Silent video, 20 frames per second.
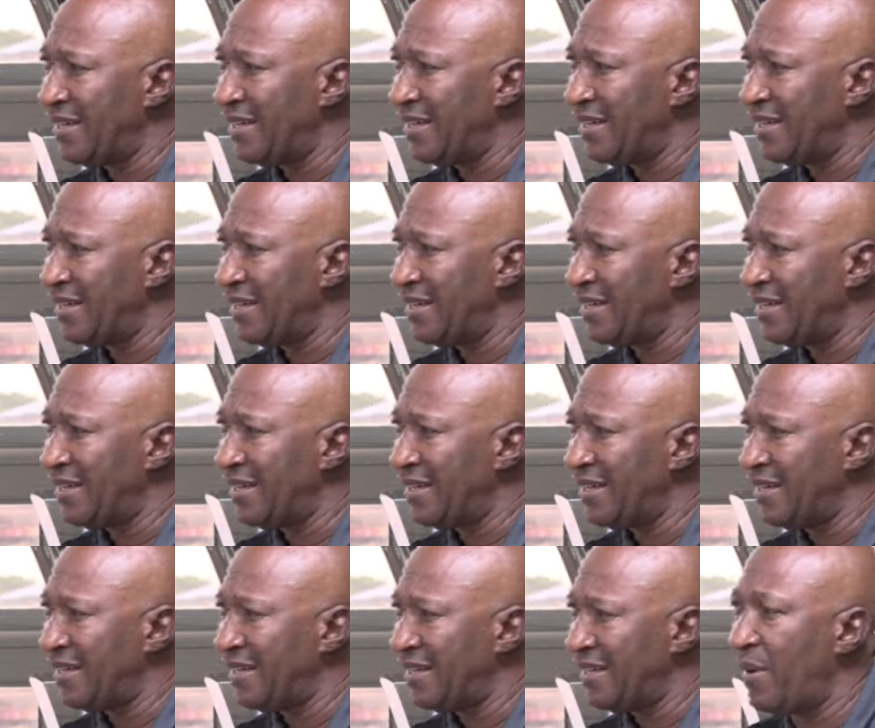want to know
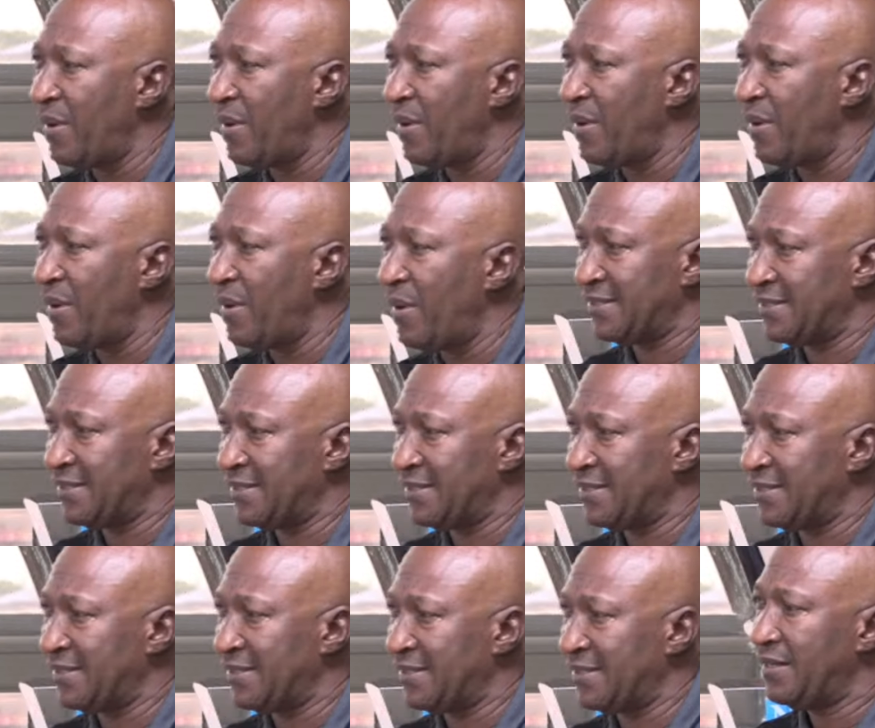more about
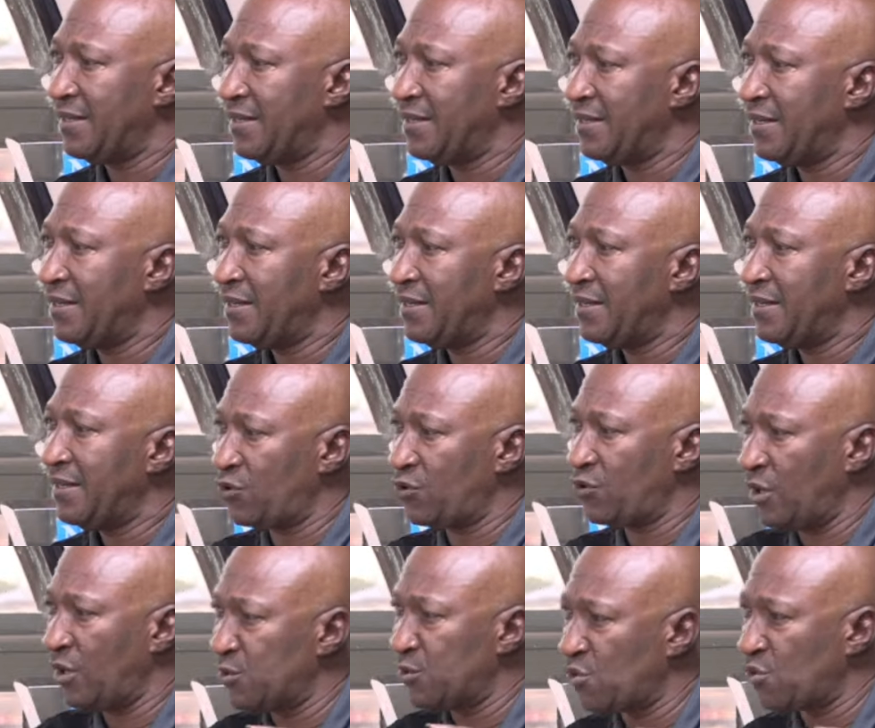Asamwajan, your
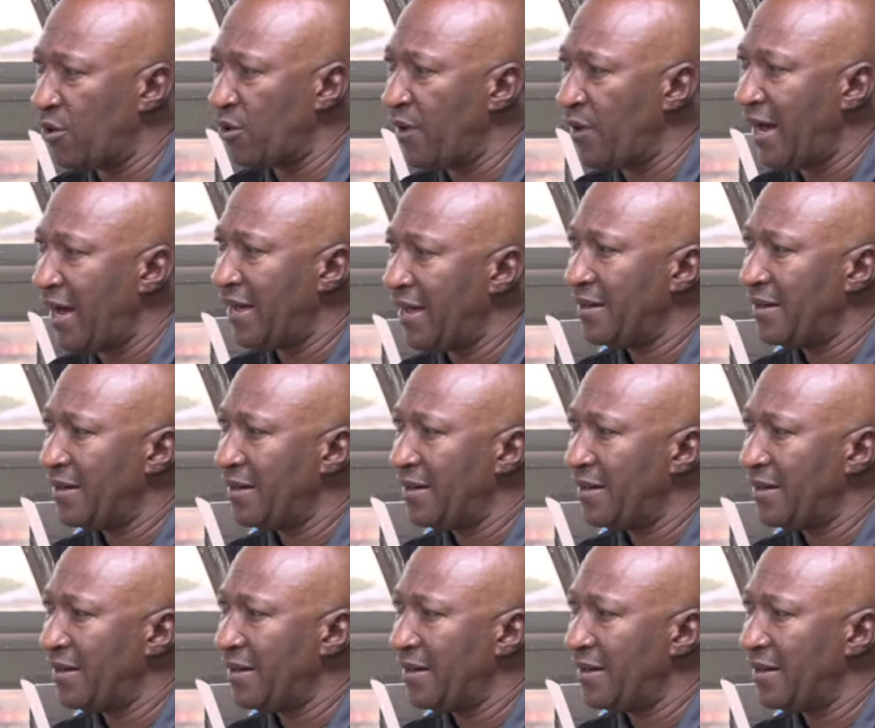top scorer.